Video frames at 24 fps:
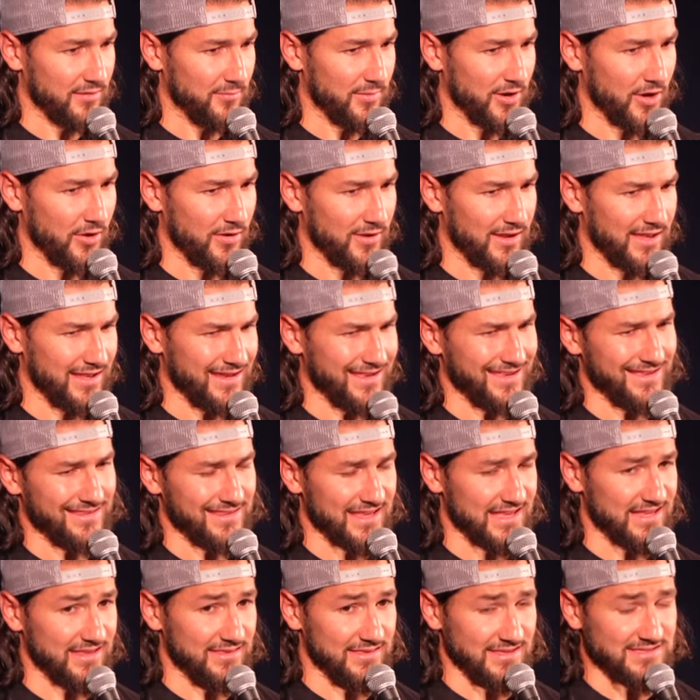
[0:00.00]
about, and
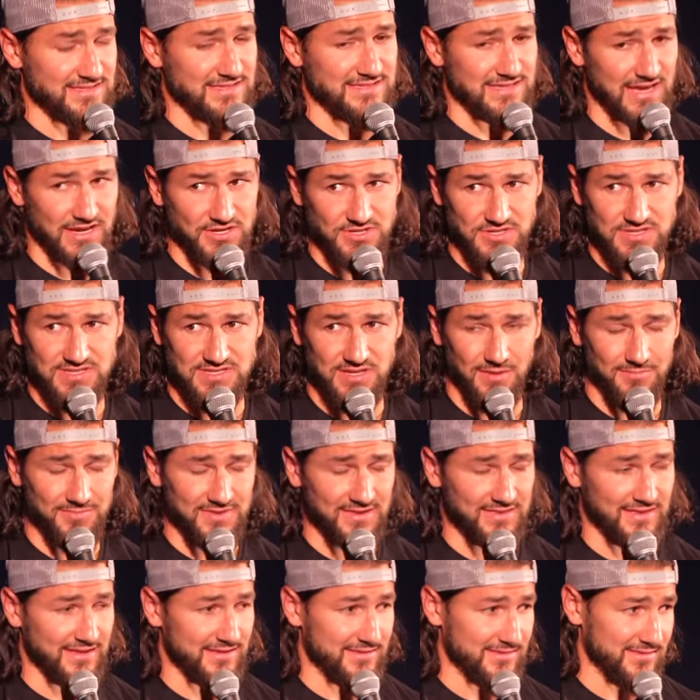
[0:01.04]
that this is actually
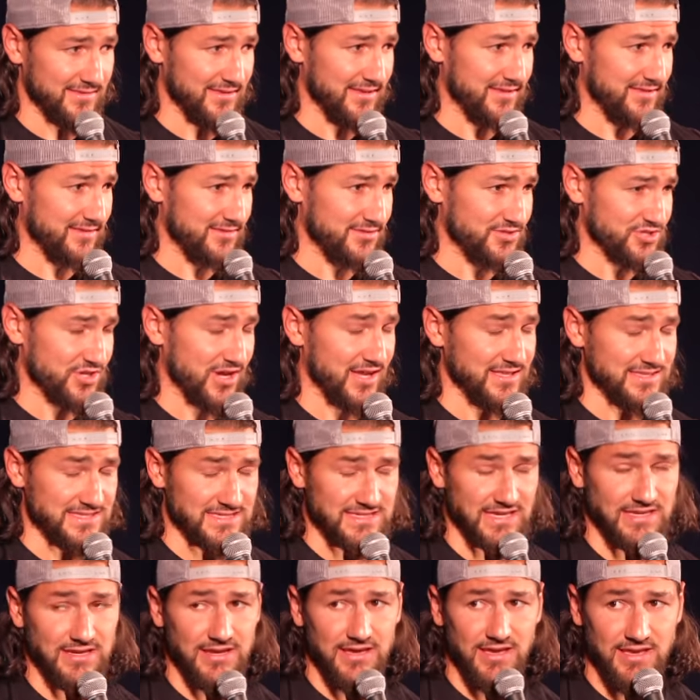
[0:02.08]
something that John
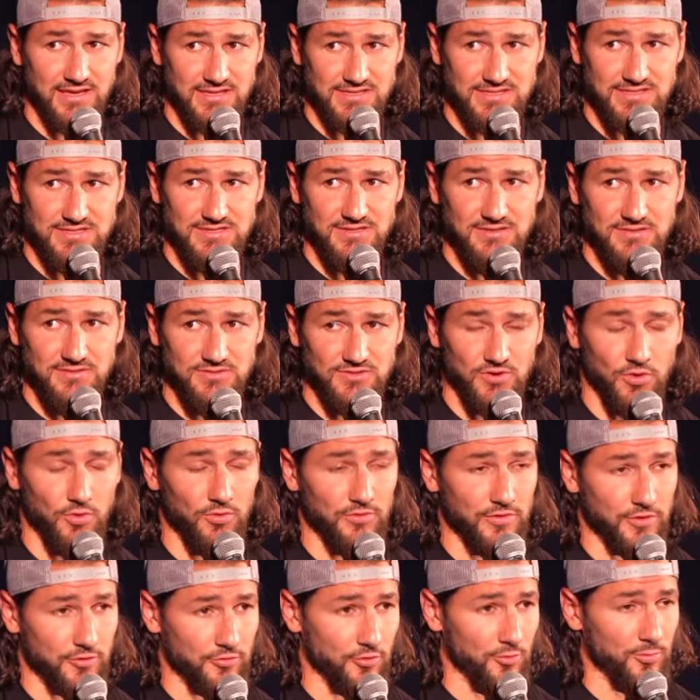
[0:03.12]
Cena has
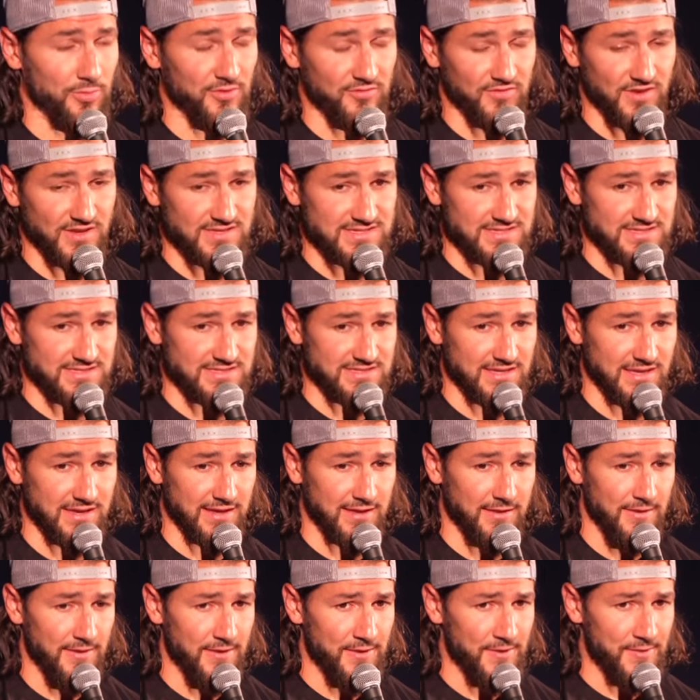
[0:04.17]
told a group of us is
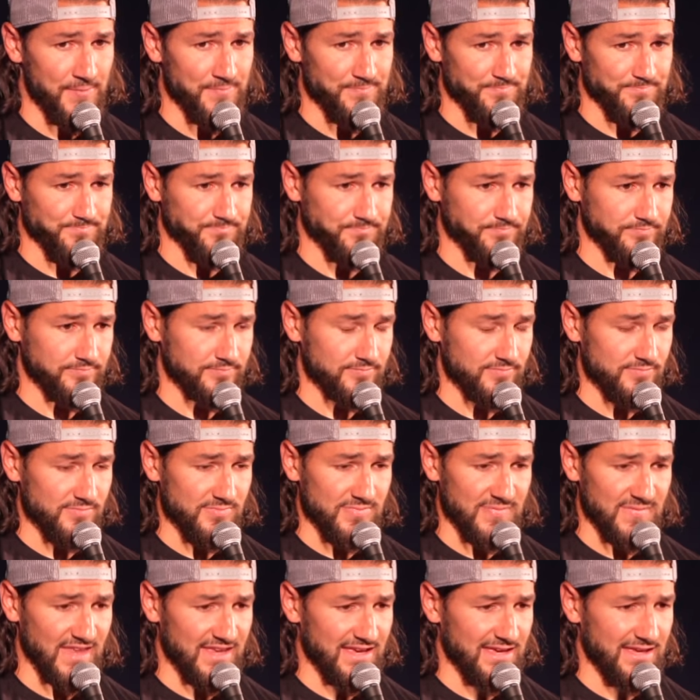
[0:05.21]
like,
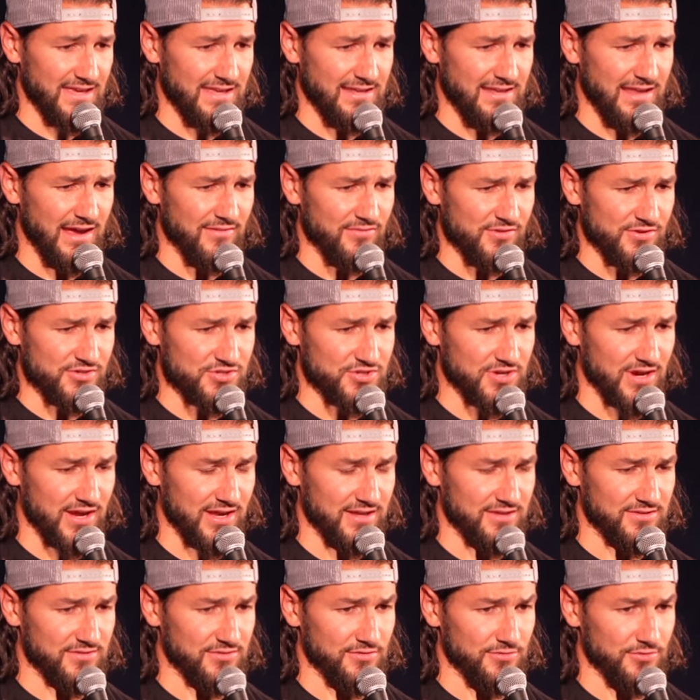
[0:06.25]
he never
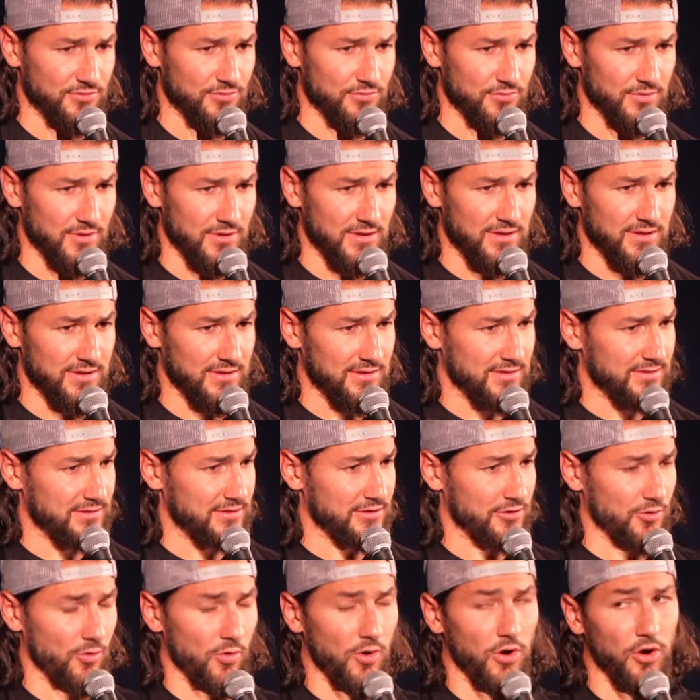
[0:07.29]
tried to,
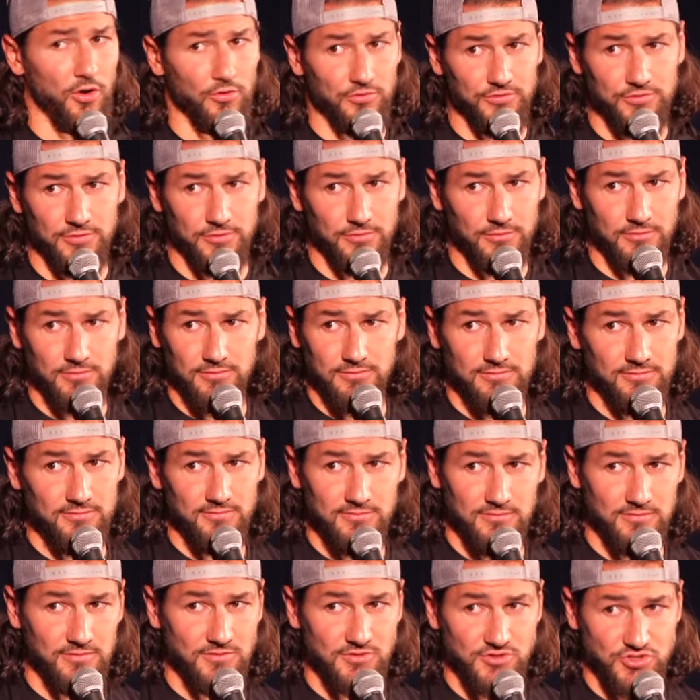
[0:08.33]
you know, alter
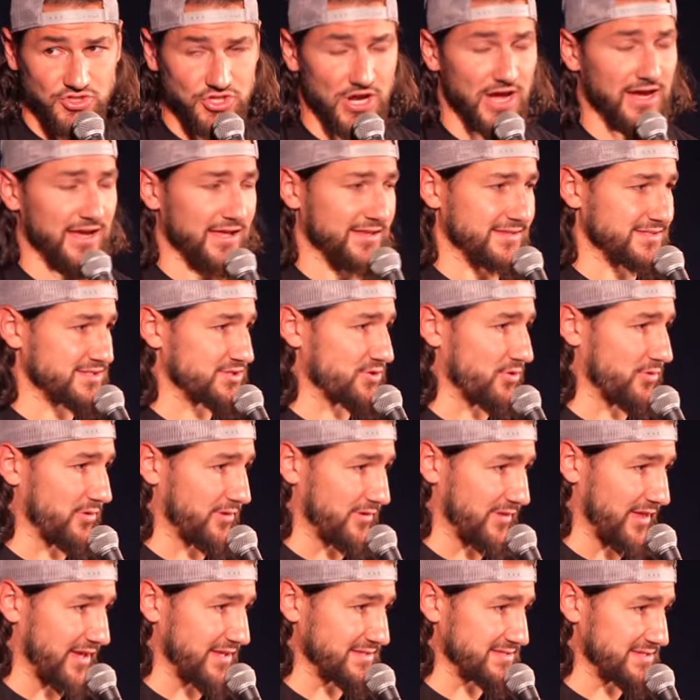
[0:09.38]
giant
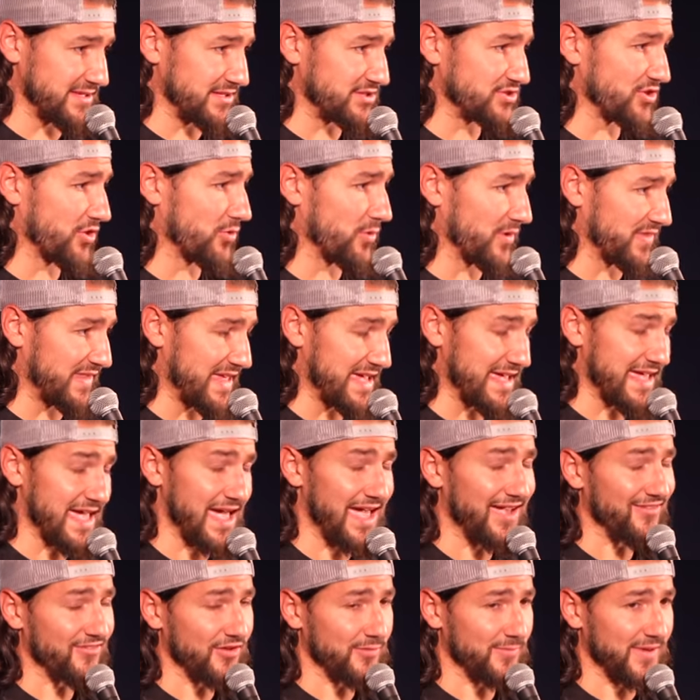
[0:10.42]
storylines. He took what they
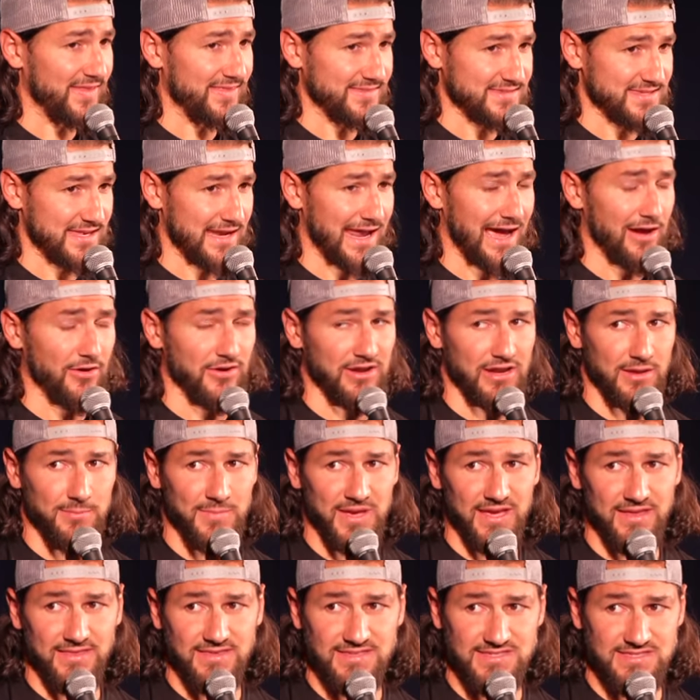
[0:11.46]
gave him and said, how can I
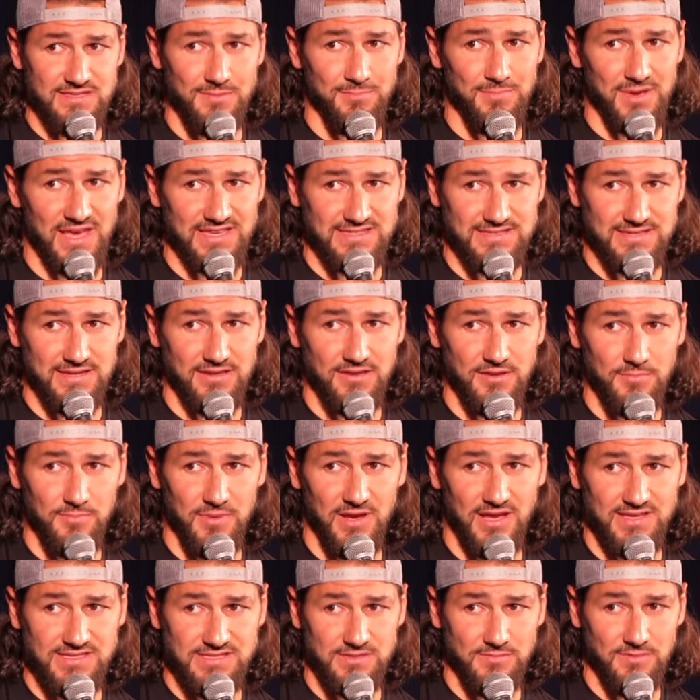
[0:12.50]
make this the best it could
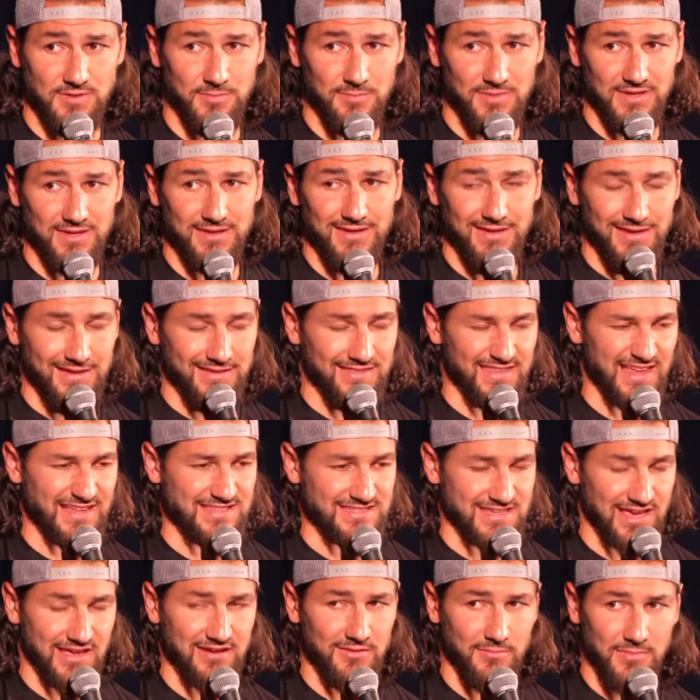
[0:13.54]
possibly be? And
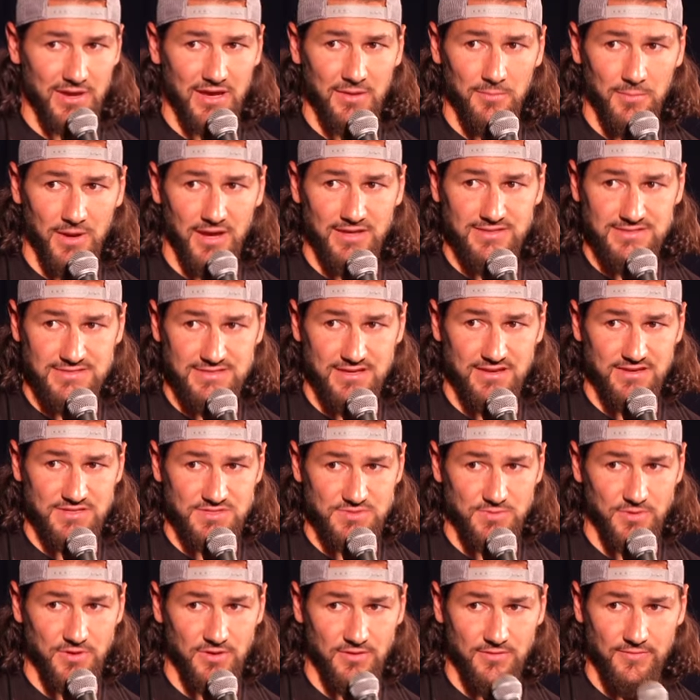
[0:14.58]
that's kind of my mindset
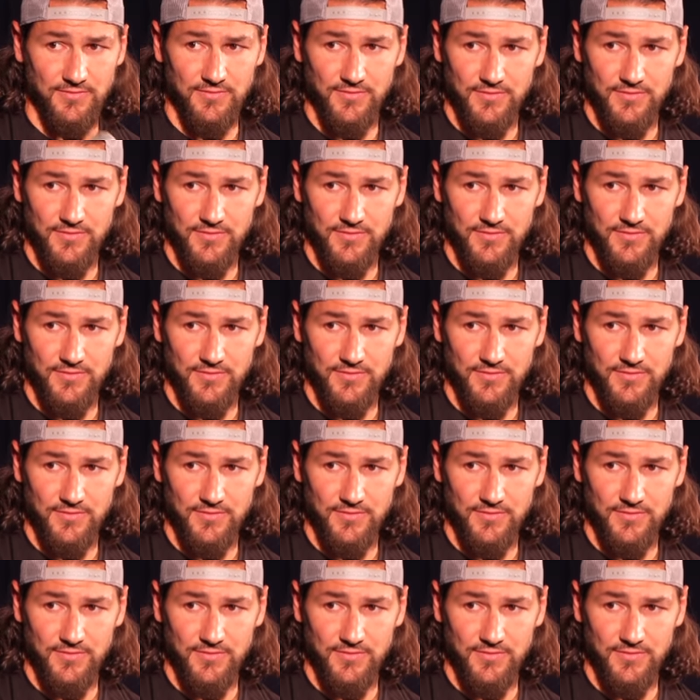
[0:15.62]
as well.